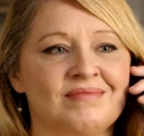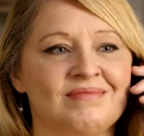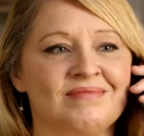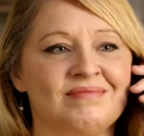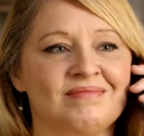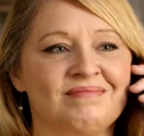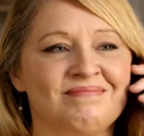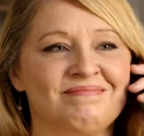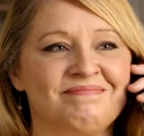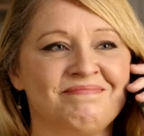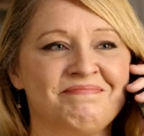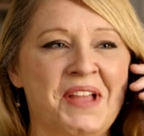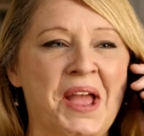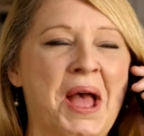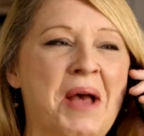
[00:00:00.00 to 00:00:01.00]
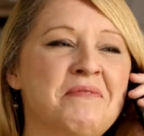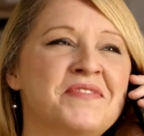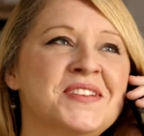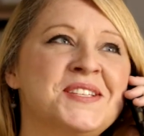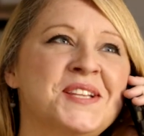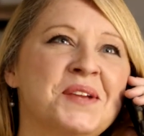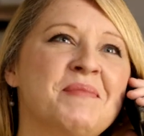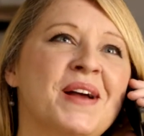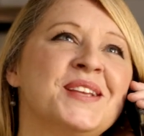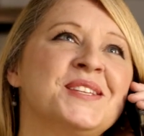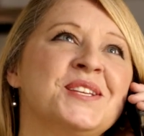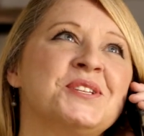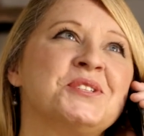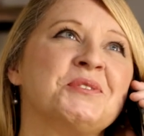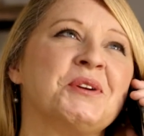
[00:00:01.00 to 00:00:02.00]
How may I help you? I'm visiting my
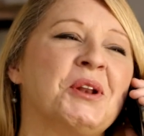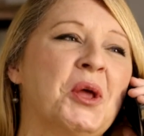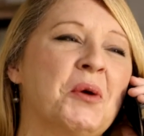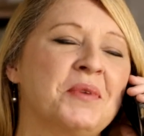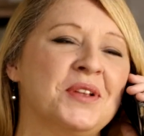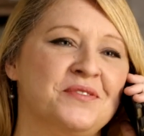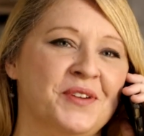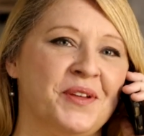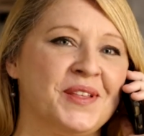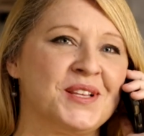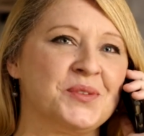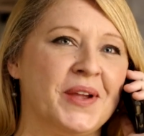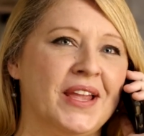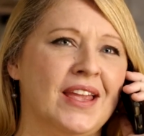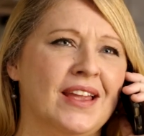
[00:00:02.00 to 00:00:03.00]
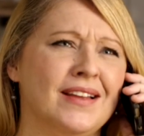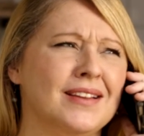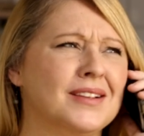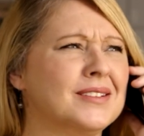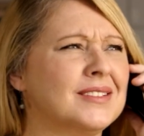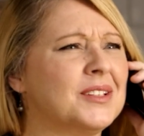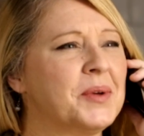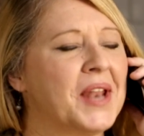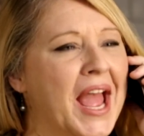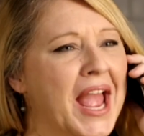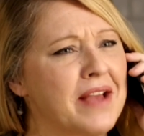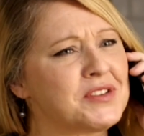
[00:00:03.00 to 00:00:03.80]
sister in Lomansville this weekend. Will I have